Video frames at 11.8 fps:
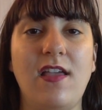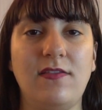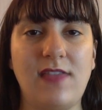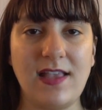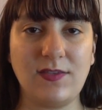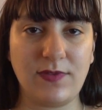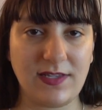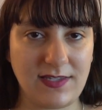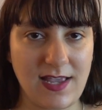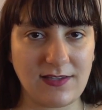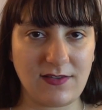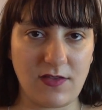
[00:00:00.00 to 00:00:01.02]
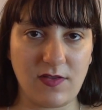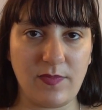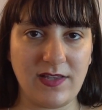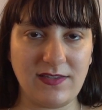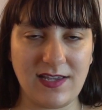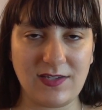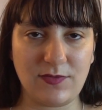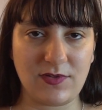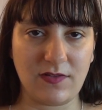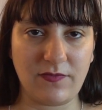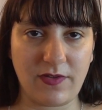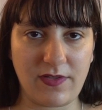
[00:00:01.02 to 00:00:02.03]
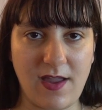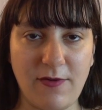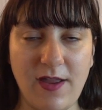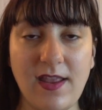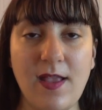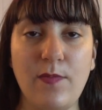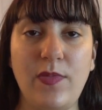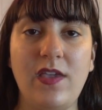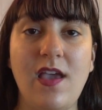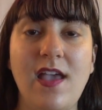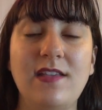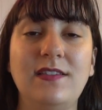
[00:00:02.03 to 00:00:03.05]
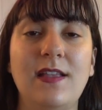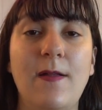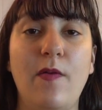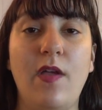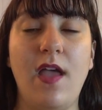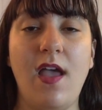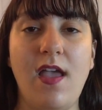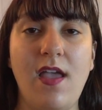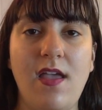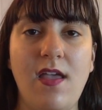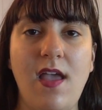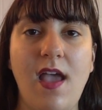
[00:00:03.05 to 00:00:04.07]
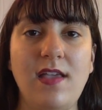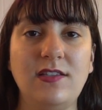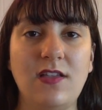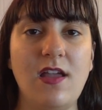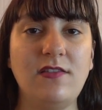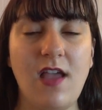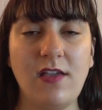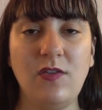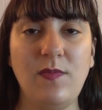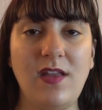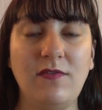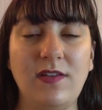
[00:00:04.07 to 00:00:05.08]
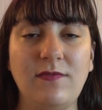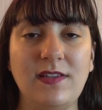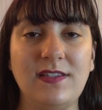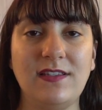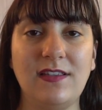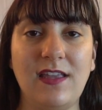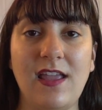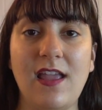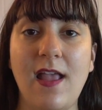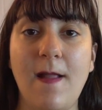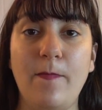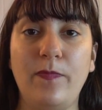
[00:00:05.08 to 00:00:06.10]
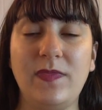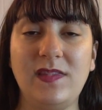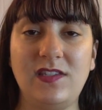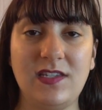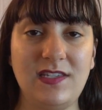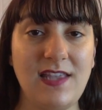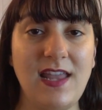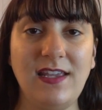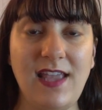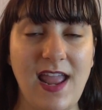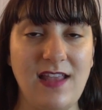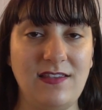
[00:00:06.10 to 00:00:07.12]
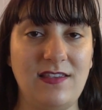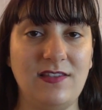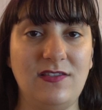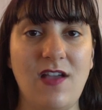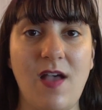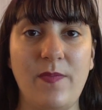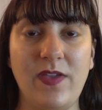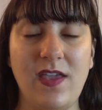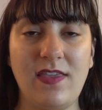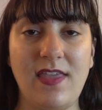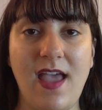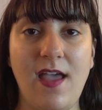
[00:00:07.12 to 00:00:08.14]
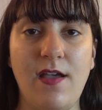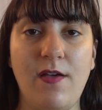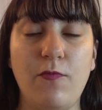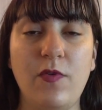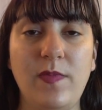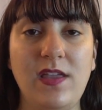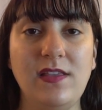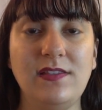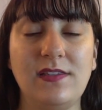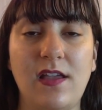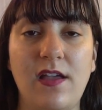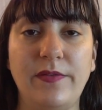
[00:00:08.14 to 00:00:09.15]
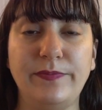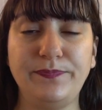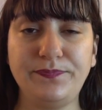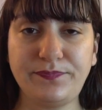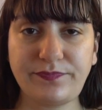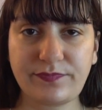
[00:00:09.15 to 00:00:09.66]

That's what it says on the blood test result for thyroid. Because I saw a documentary recently just dedicated to this topic, that a woman's thyroid